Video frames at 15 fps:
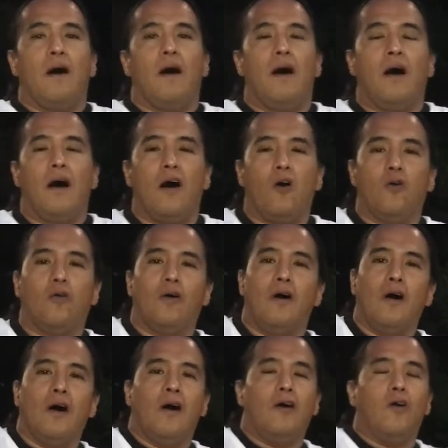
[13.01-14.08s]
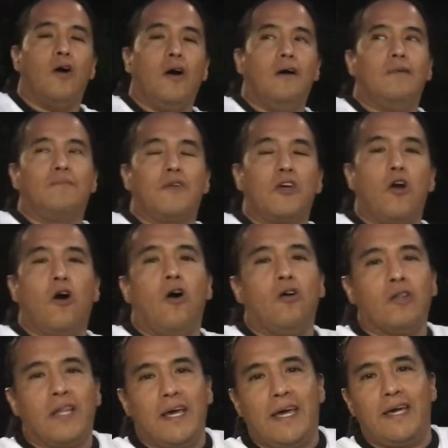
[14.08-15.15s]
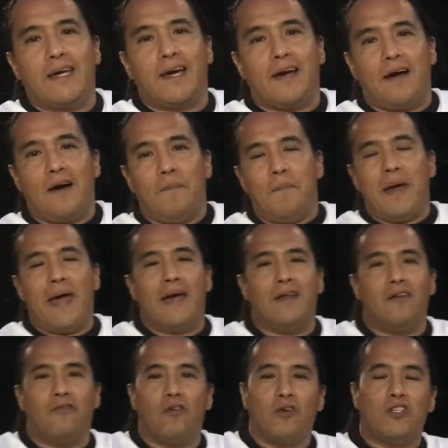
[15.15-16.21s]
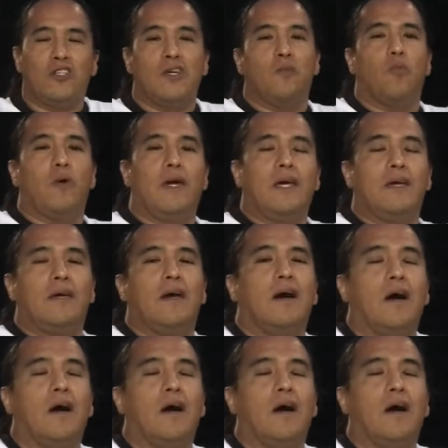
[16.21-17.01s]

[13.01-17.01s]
Gull Lake Band of Ojibwe.